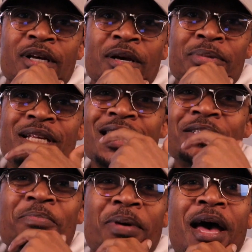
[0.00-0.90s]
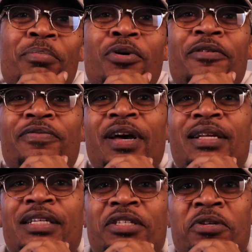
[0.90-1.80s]
Besides some bad boy
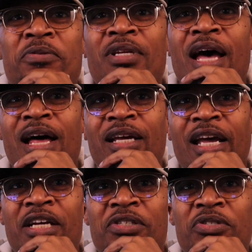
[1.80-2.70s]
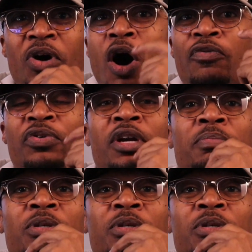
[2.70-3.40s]
fans excusing the allegations or offering up some